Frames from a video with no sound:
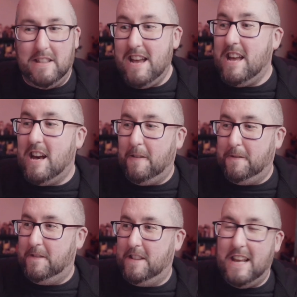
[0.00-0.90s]
They
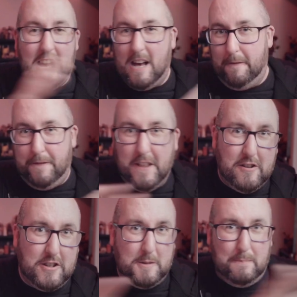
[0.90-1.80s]
have they have
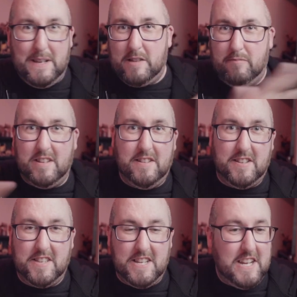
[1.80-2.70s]
their space within the
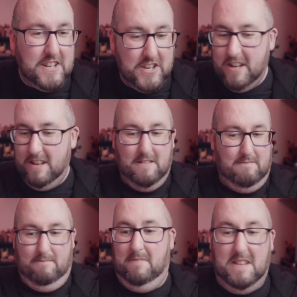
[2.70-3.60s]
stage.
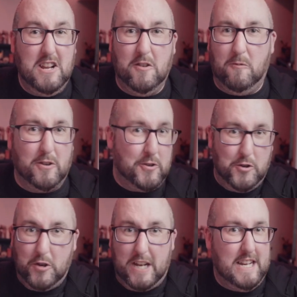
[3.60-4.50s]
They don't want
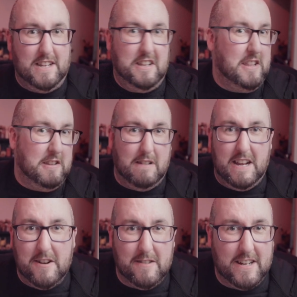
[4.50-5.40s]
you getting in the
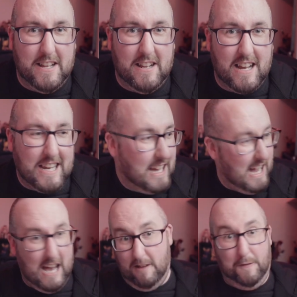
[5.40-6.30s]
way or anything like
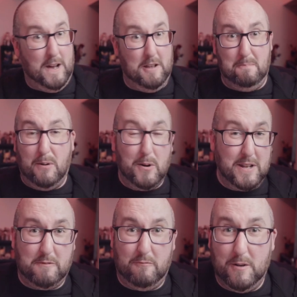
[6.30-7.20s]
that. I've had
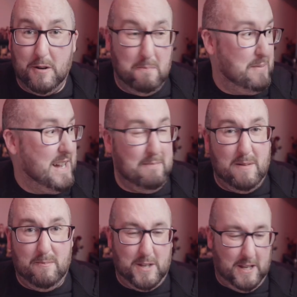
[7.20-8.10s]
points where band
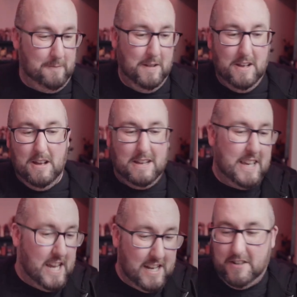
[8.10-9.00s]
members have
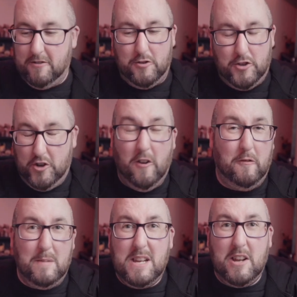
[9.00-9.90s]
kicked or
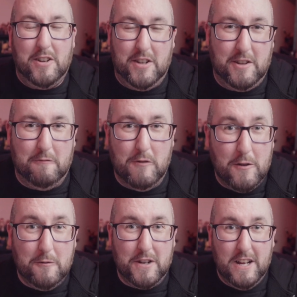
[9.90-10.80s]
shoved me out of the
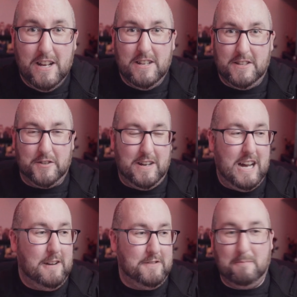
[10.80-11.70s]
road so I
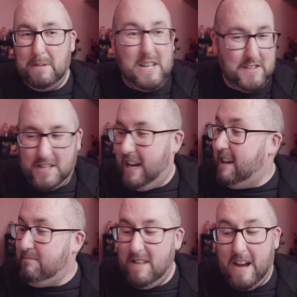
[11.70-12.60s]
have done because
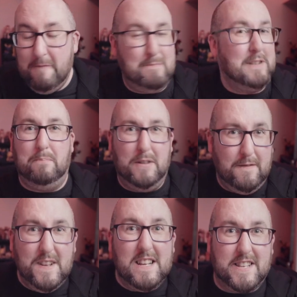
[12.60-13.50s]
I, I've been
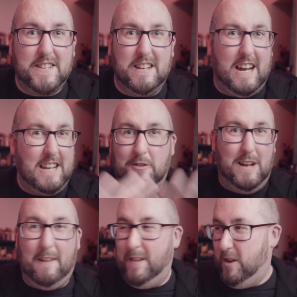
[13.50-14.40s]
oblivious. I
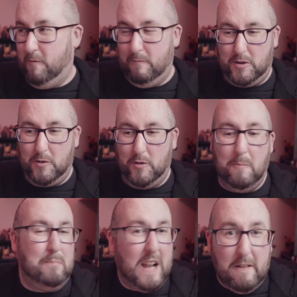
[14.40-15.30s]
haven't known what's going
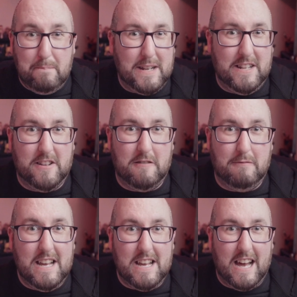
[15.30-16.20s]
on, but I've been in their
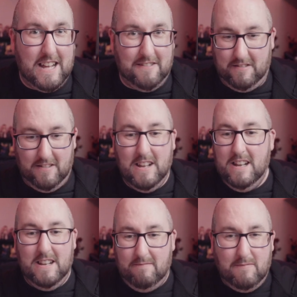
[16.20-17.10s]
way and
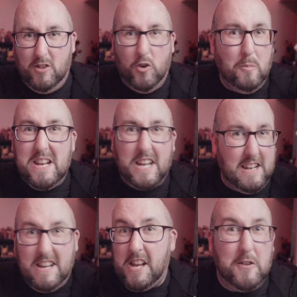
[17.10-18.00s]
nobody
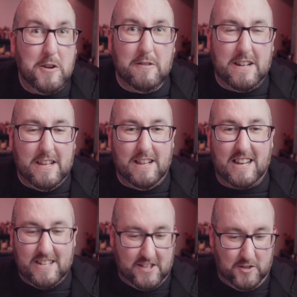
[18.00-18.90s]
can hear you or anything
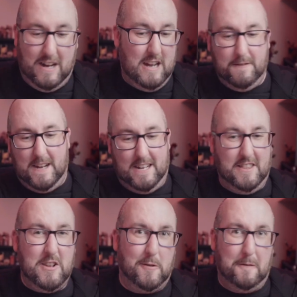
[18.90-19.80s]
like that. So I've had
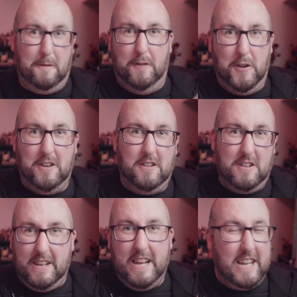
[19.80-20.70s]
the odd foot
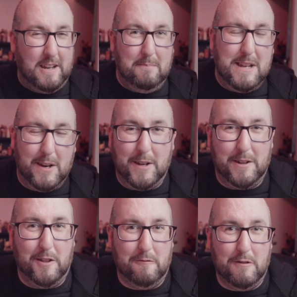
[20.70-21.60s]
kicking me out
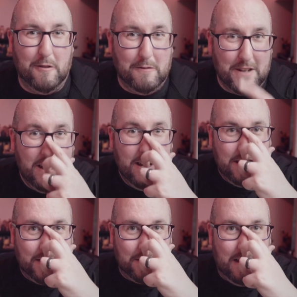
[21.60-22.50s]
of the road.
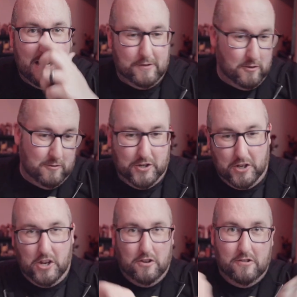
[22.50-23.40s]
So I have to, or a
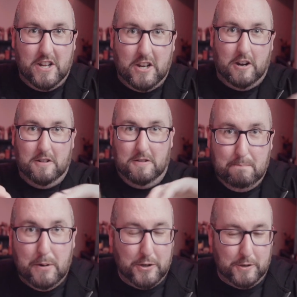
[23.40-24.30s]
security guard
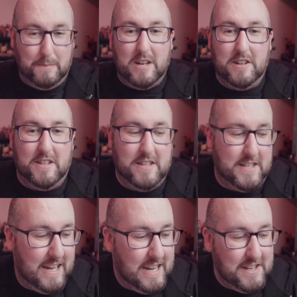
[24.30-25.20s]
push me out to the
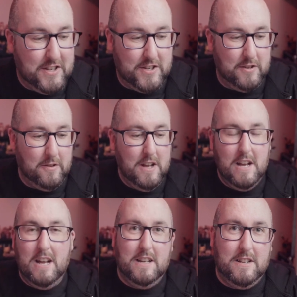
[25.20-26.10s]
side. So
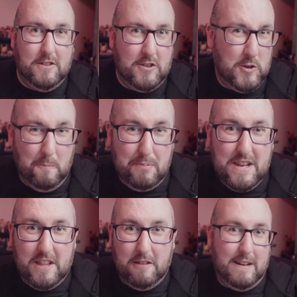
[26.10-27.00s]
don't be
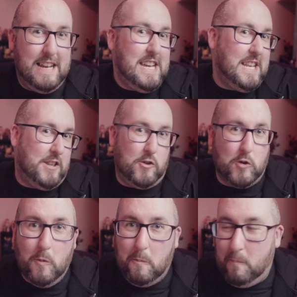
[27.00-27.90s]
in the way.
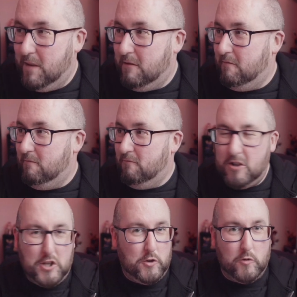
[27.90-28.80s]
Don't
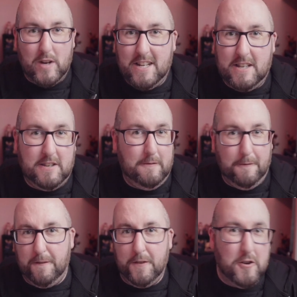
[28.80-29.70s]
restrict
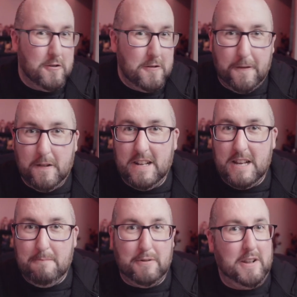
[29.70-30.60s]
view for
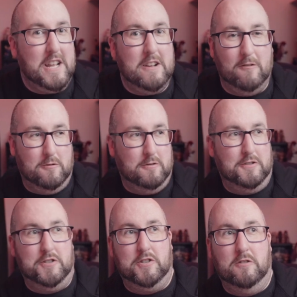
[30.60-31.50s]
anybody
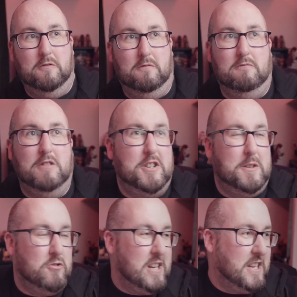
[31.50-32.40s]
or don't
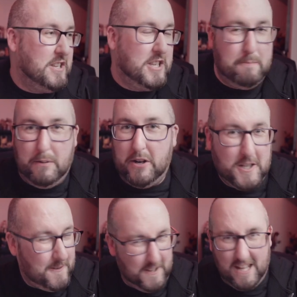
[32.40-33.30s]
restrict
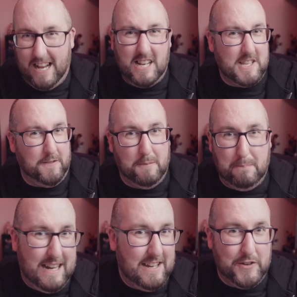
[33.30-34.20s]
spots for the likes of the
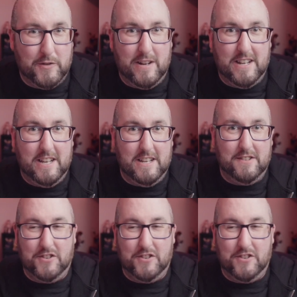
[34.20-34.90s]
band or anything.